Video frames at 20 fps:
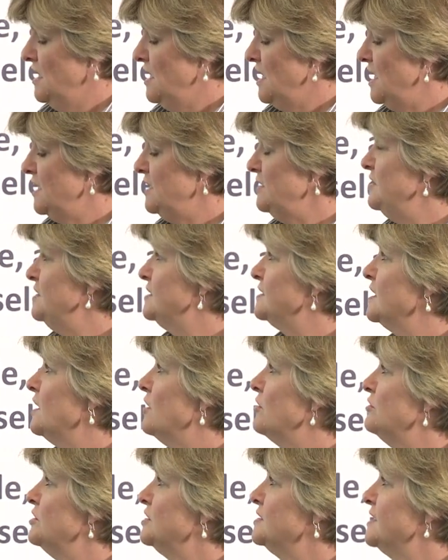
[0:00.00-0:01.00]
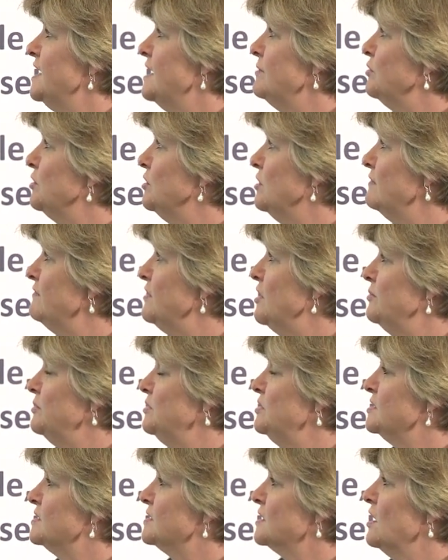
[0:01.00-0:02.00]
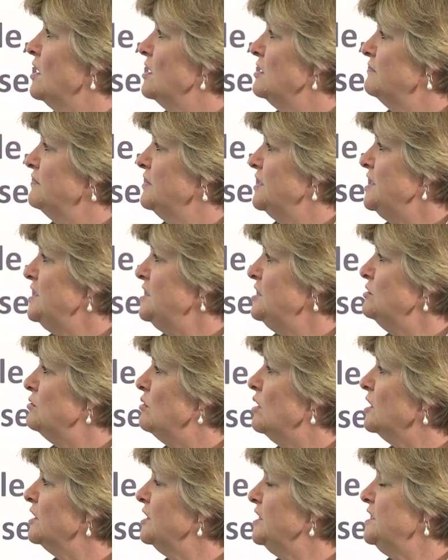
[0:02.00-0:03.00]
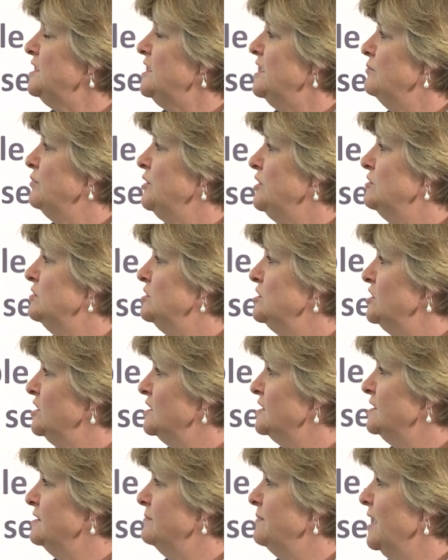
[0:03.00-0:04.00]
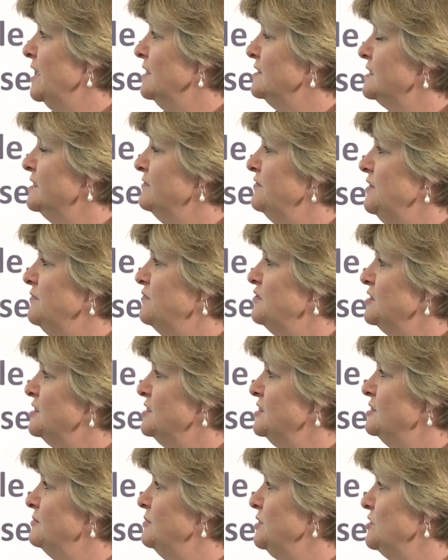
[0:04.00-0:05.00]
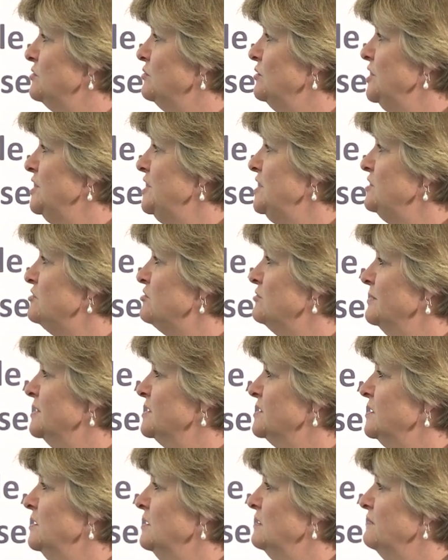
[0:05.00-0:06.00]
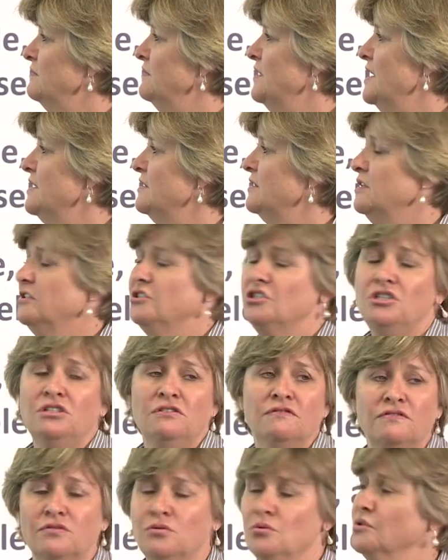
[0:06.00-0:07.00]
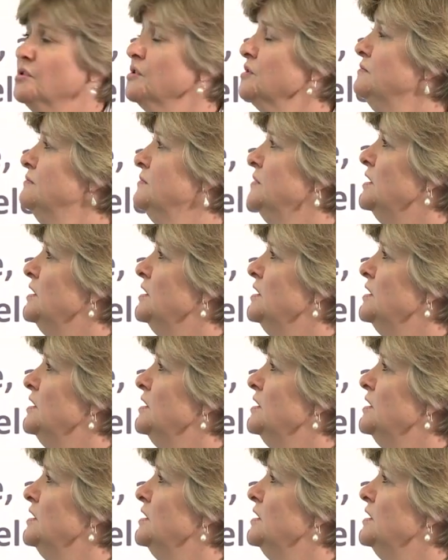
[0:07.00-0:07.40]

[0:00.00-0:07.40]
And in this lower example, I've opened the slider for eating quality, and we could adjust the balance of emphasis between intramuscular fat and shear force.